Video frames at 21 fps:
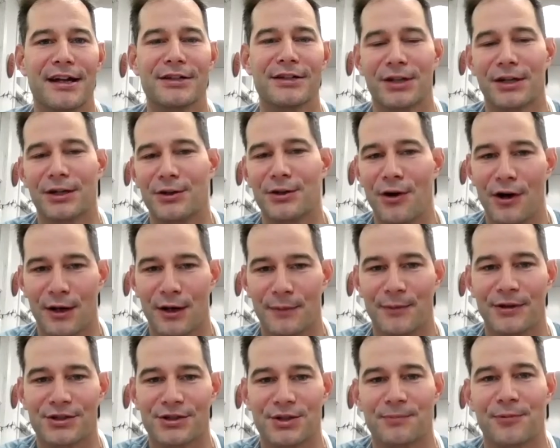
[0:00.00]
I actually called up
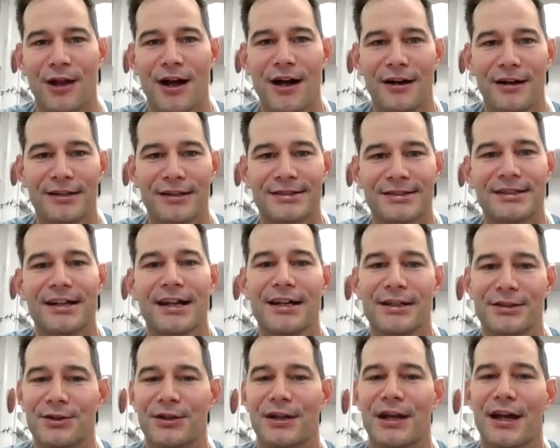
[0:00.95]
our supplier. I said,
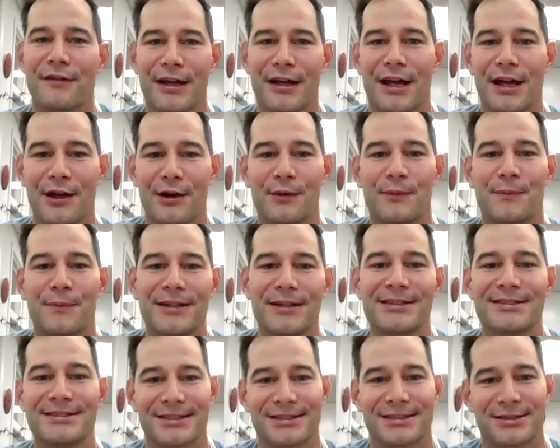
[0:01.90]
hey, do you have an
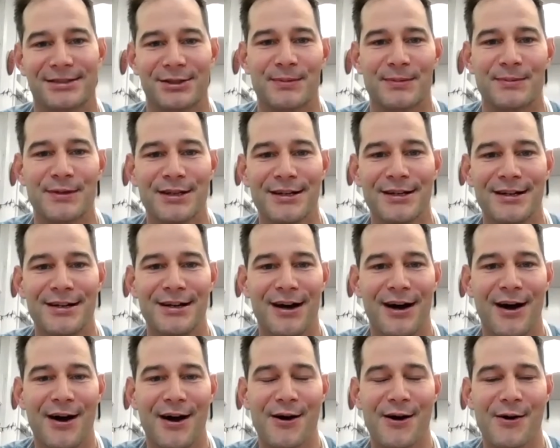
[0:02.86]
AOP system
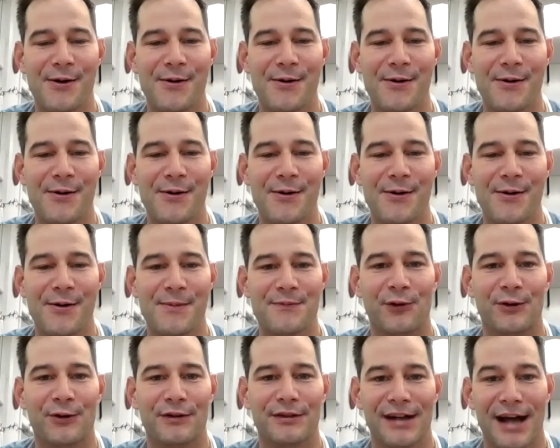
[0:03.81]

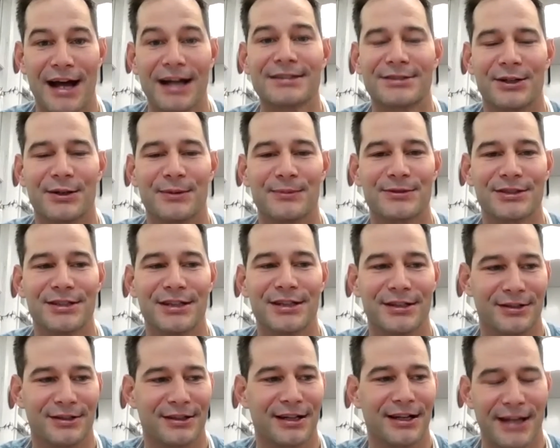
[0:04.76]
for hot
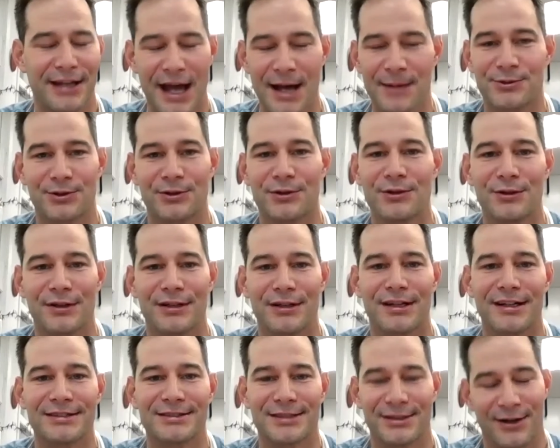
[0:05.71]
tubs? And they're like,
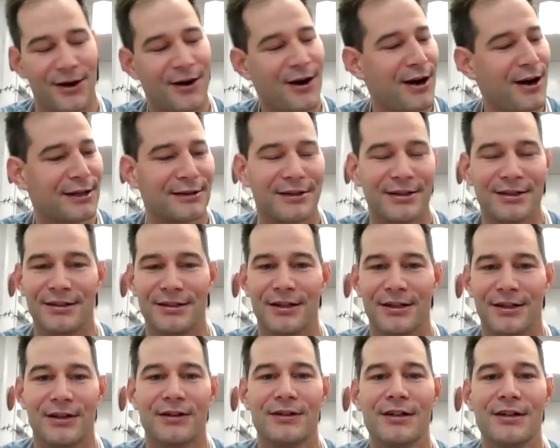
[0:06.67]
absolutely. I said, all right,
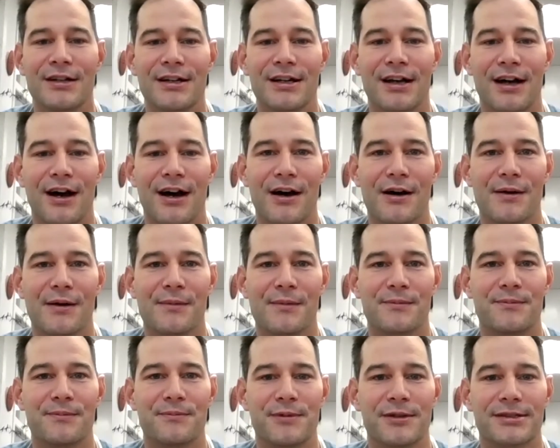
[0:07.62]

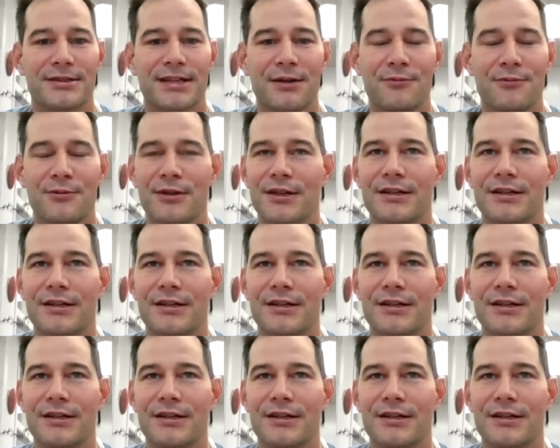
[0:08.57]
because I